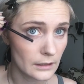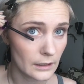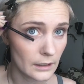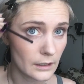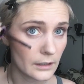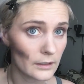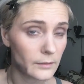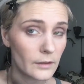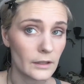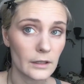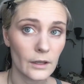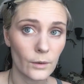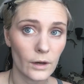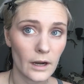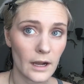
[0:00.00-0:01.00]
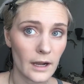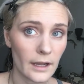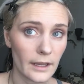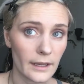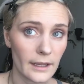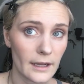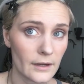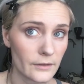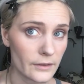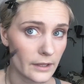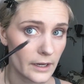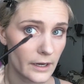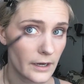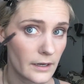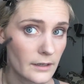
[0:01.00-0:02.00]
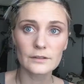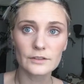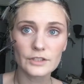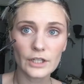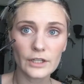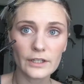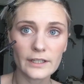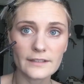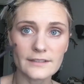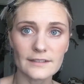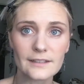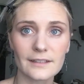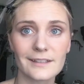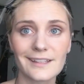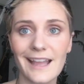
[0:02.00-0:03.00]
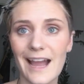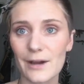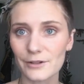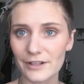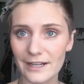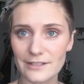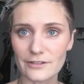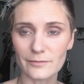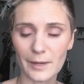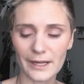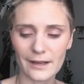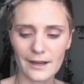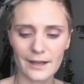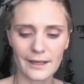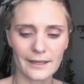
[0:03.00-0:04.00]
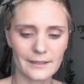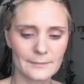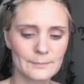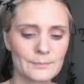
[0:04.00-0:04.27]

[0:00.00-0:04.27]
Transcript: on the lower eye out there. Darkens the outer edge of my eye.